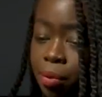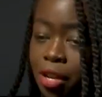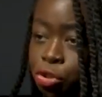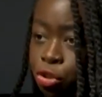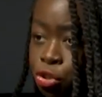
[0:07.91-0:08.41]

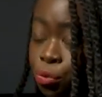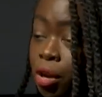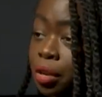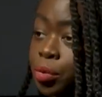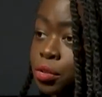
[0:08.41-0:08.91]
pleasure to
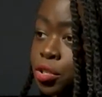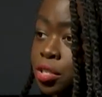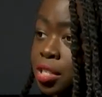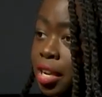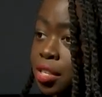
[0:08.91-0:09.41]
welcome you to
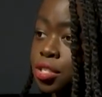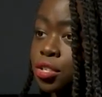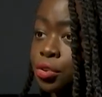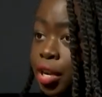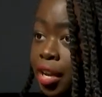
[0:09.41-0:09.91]
tonight's
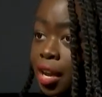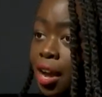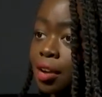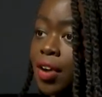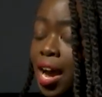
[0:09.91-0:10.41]
screening of